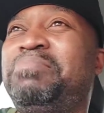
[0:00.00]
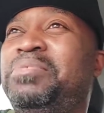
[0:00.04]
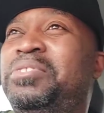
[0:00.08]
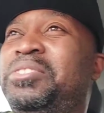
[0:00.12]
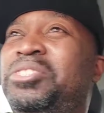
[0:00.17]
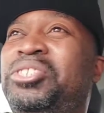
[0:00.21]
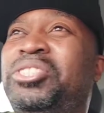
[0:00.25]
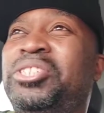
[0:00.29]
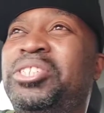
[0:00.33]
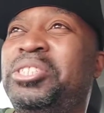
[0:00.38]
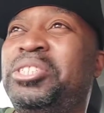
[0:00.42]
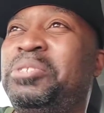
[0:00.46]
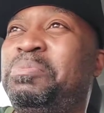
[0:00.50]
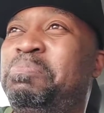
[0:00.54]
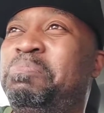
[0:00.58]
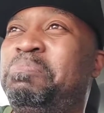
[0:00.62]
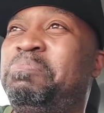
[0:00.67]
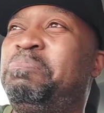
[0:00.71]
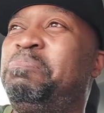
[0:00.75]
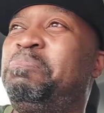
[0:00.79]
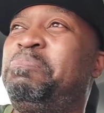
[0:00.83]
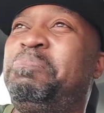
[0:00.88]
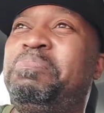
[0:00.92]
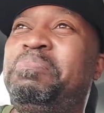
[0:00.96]
just,
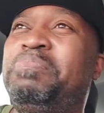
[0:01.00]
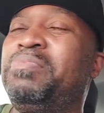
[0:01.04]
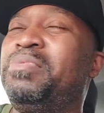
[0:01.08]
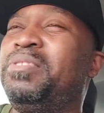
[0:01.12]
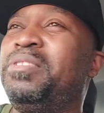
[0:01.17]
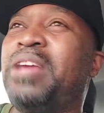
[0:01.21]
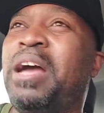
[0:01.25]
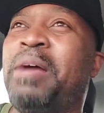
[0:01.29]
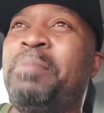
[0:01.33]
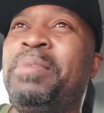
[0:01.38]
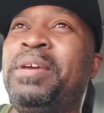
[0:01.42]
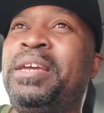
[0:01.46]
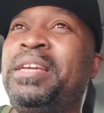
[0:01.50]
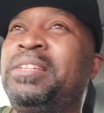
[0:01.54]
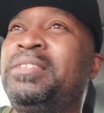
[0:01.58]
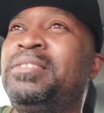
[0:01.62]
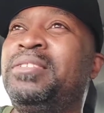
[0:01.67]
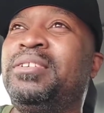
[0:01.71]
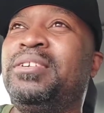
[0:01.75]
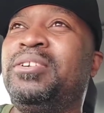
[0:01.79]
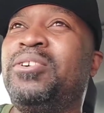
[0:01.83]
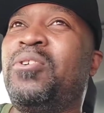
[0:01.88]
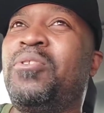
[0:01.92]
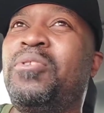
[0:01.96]

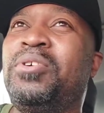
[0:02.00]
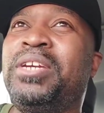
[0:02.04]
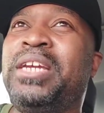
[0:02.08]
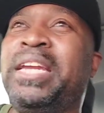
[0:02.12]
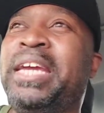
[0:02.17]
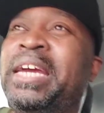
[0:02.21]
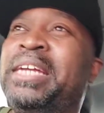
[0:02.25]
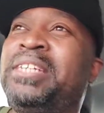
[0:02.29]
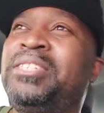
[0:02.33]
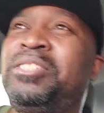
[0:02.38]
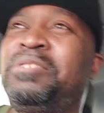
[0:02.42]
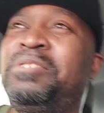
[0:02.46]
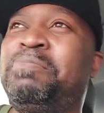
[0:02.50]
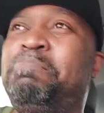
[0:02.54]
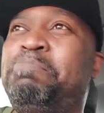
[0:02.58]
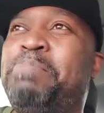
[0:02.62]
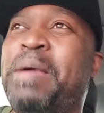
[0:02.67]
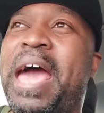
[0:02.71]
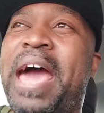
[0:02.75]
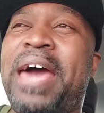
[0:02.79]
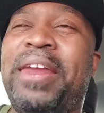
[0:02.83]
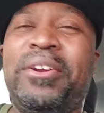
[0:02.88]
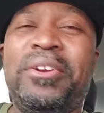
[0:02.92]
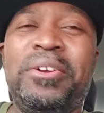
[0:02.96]
go in there and just
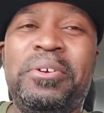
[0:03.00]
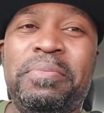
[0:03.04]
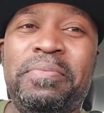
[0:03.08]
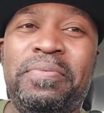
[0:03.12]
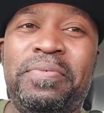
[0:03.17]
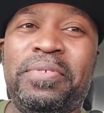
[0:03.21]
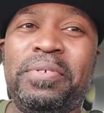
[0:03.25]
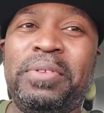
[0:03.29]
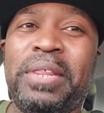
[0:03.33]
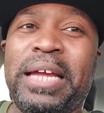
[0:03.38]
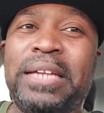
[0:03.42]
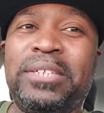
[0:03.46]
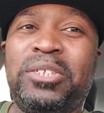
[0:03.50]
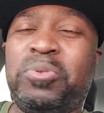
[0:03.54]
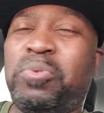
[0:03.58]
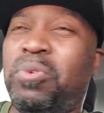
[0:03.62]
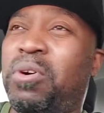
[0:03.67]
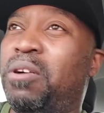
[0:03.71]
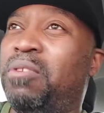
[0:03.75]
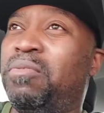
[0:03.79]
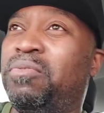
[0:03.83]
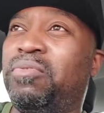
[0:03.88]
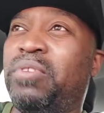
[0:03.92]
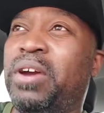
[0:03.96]
batter him for like
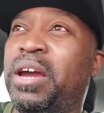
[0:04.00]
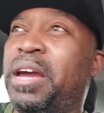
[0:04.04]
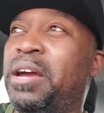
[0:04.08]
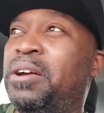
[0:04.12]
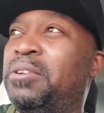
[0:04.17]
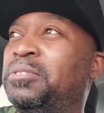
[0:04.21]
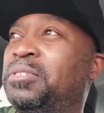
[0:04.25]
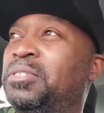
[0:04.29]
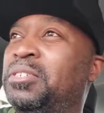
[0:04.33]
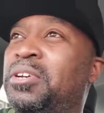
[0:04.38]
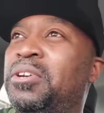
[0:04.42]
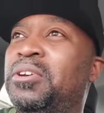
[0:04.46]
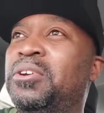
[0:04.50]
12 rounds